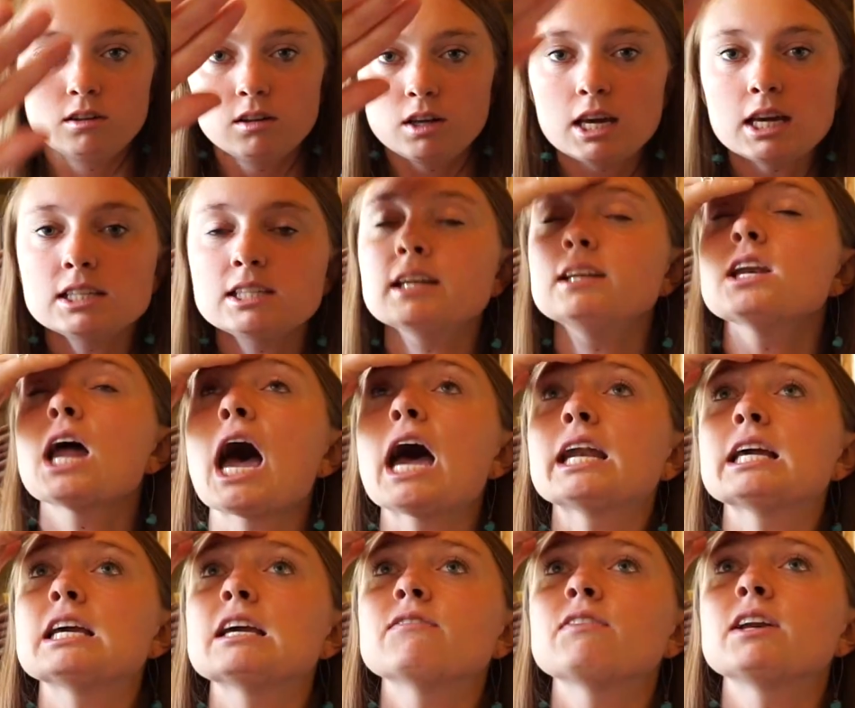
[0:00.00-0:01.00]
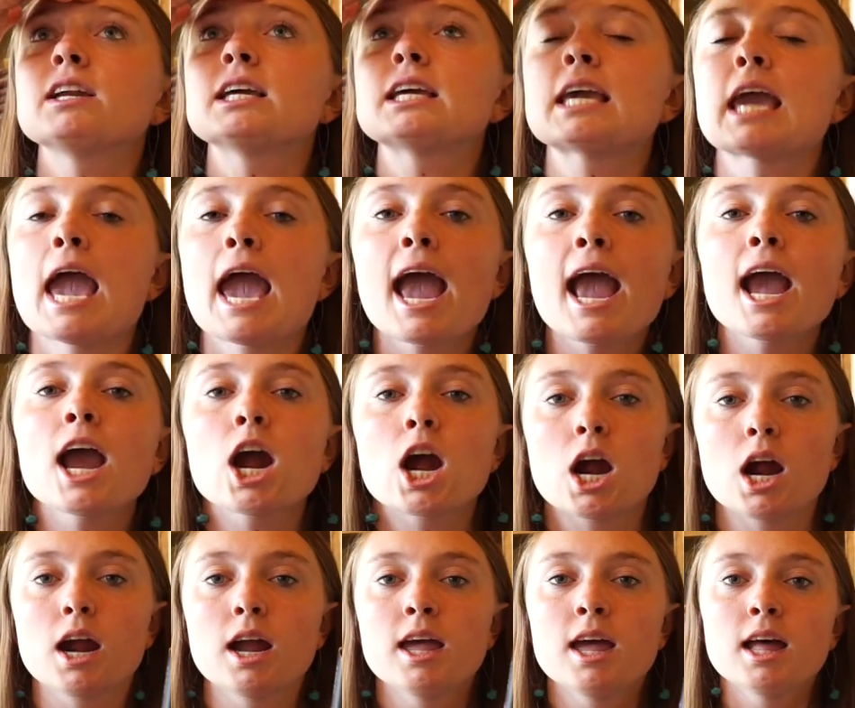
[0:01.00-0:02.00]
he did not even
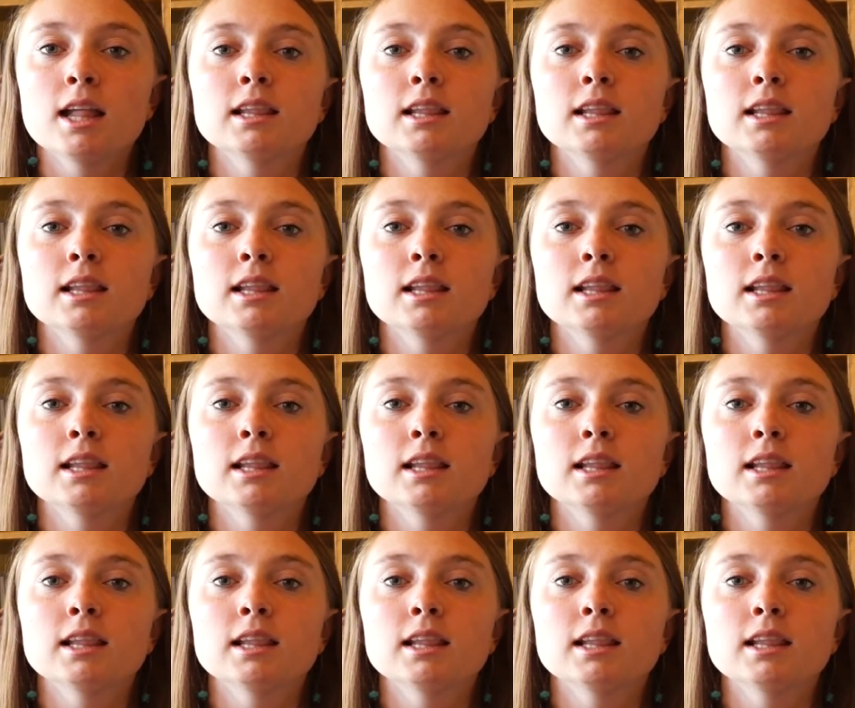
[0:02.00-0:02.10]
care.